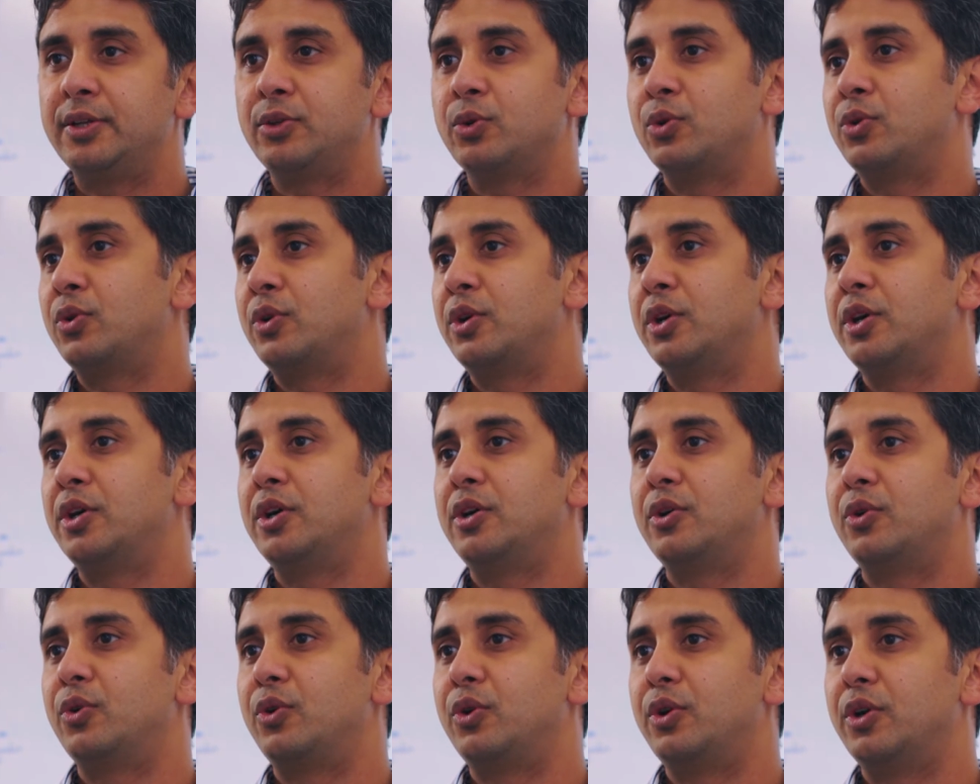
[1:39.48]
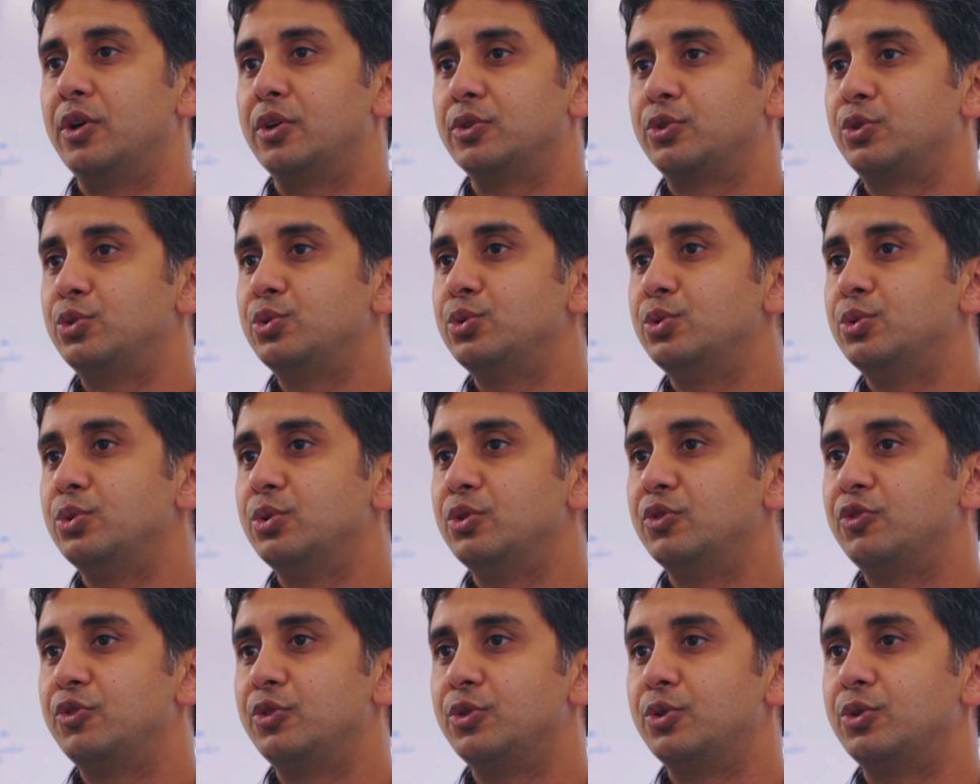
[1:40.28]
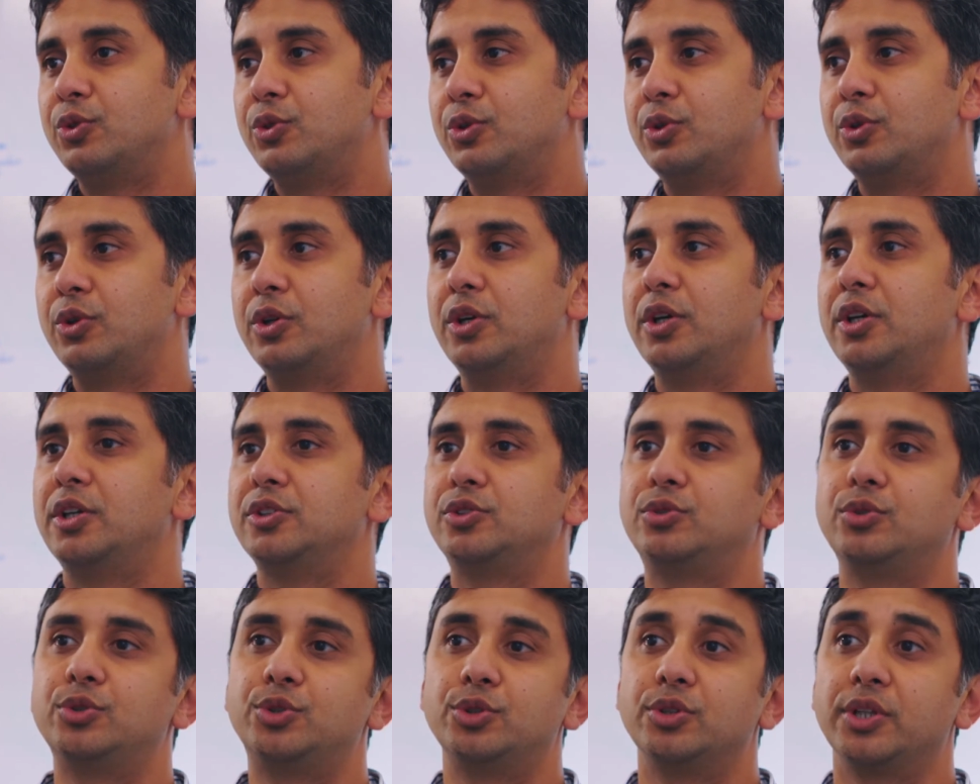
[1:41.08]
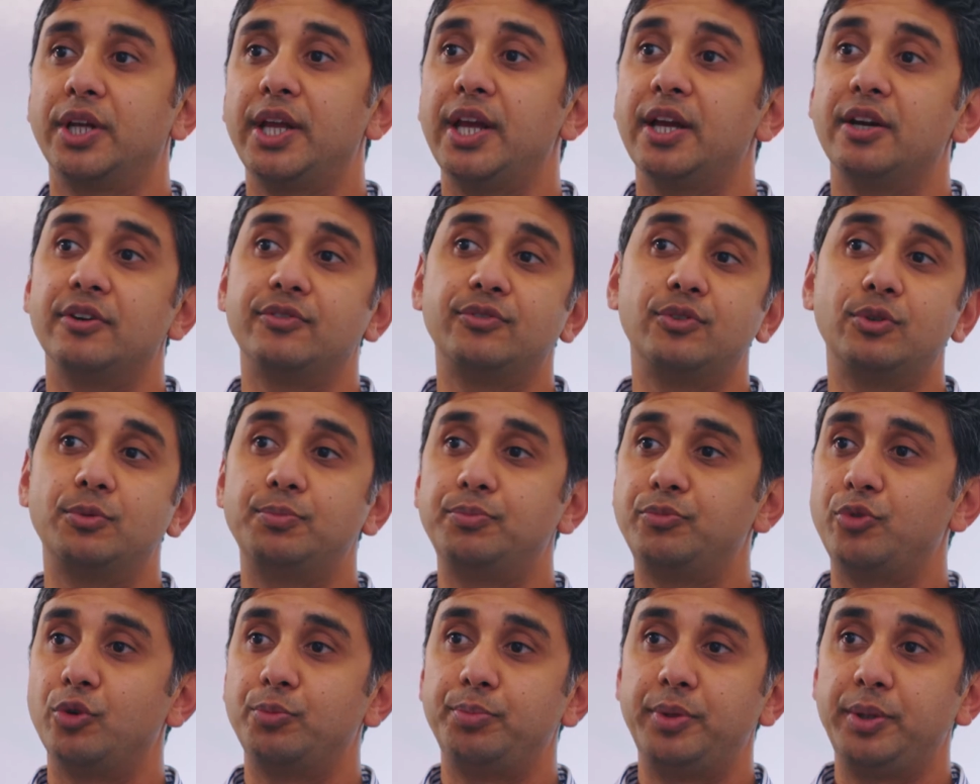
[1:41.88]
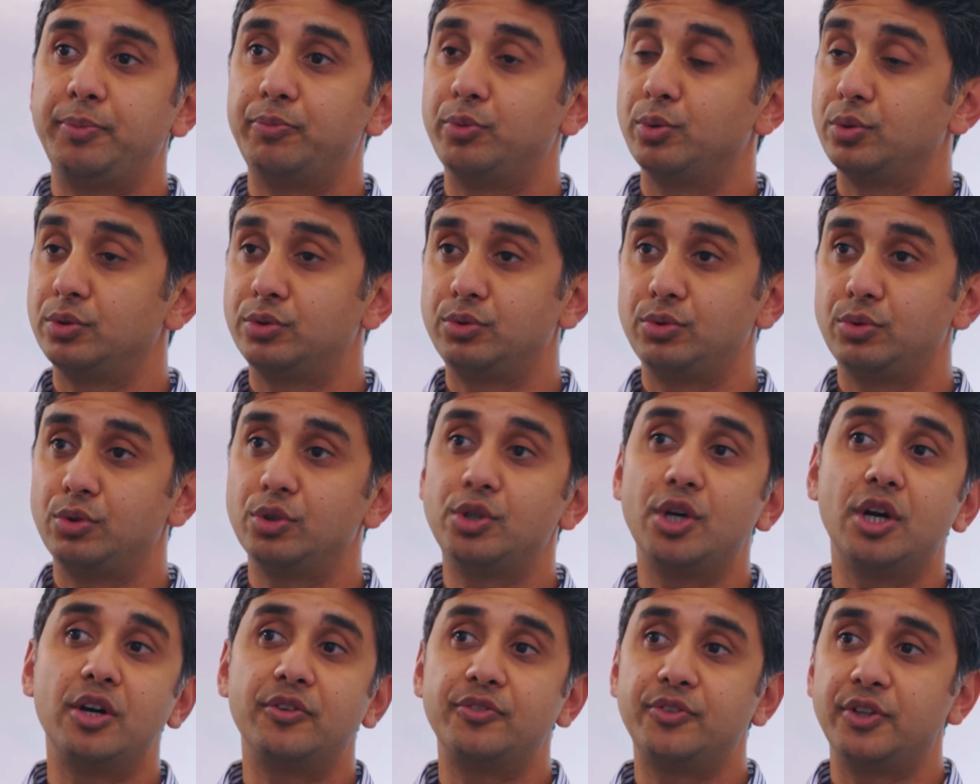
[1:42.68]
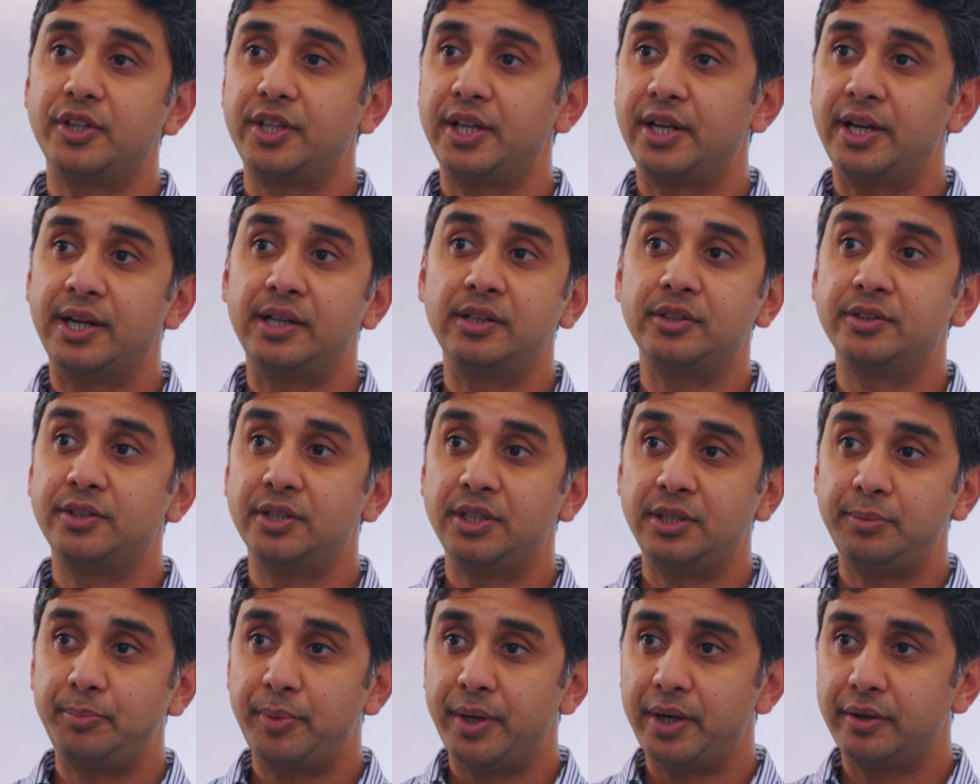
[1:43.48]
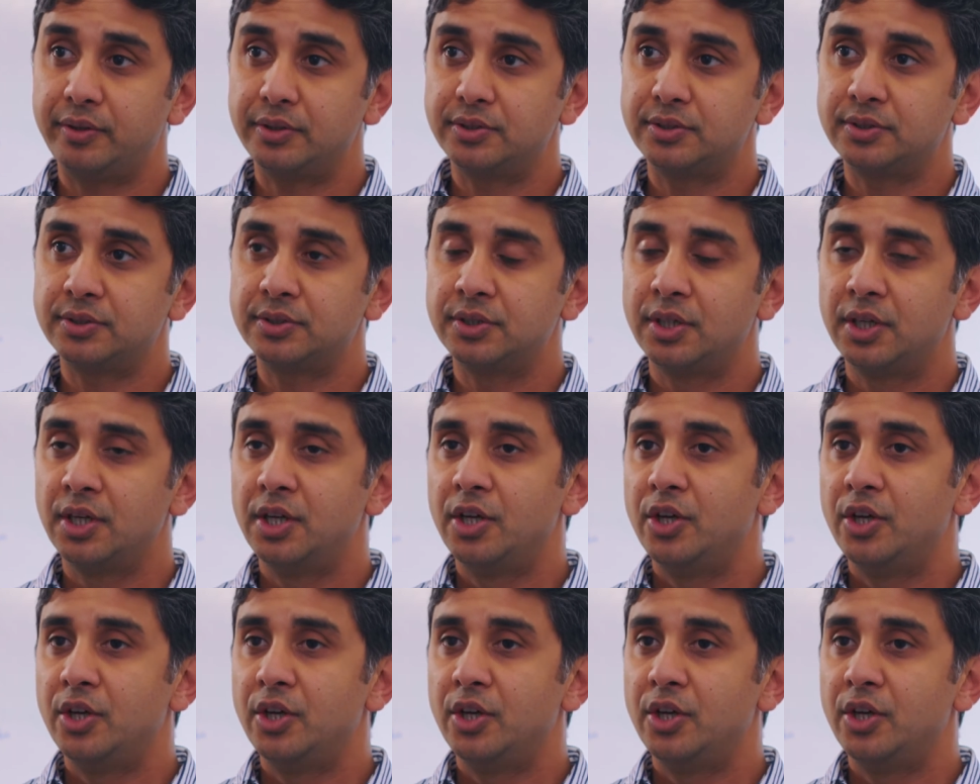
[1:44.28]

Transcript: or a tool for social care, for people to look after their elderly parents,